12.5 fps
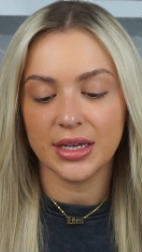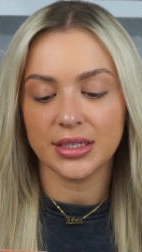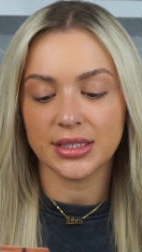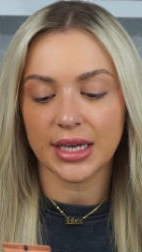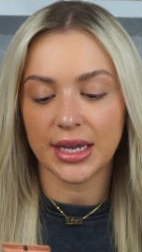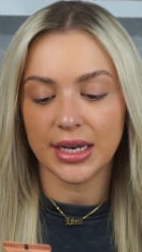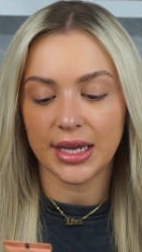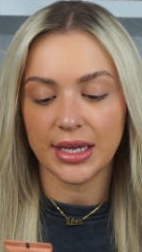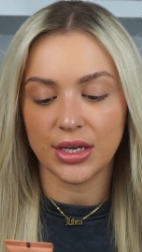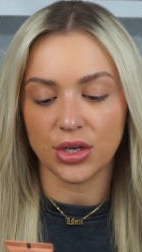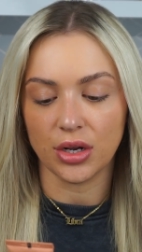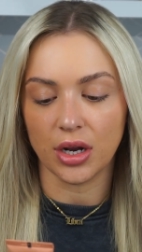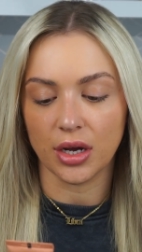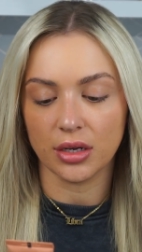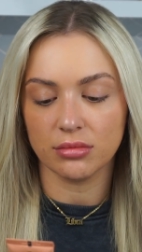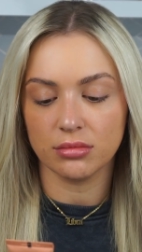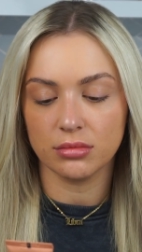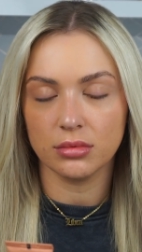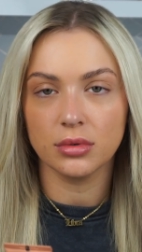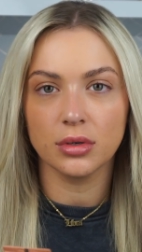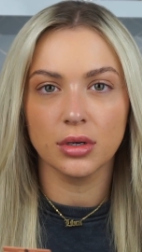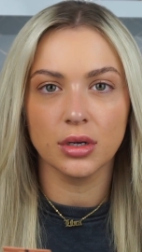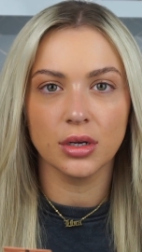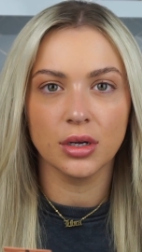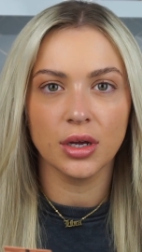Skin EQ,
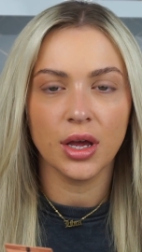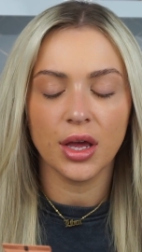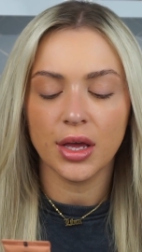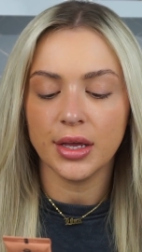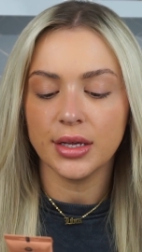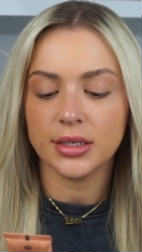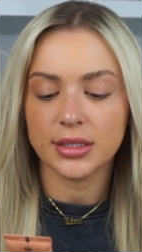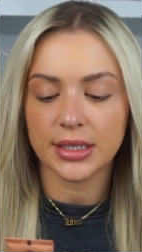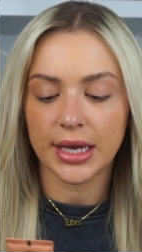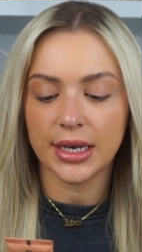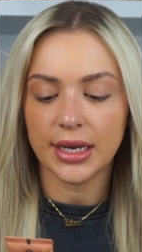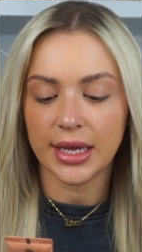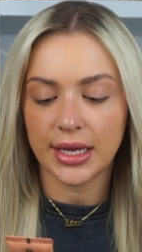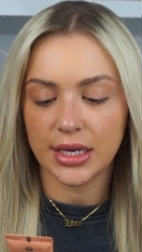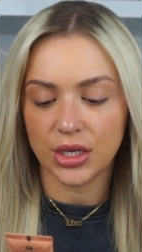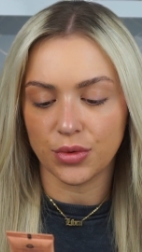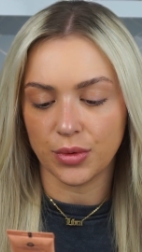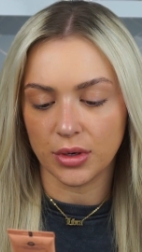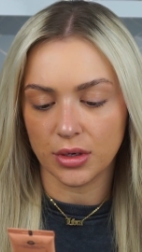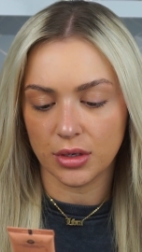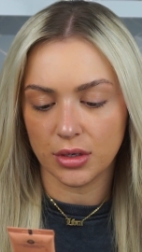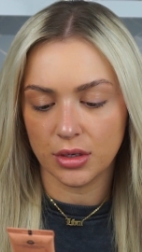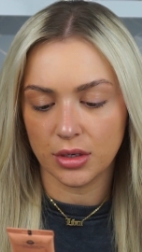Skin EQ.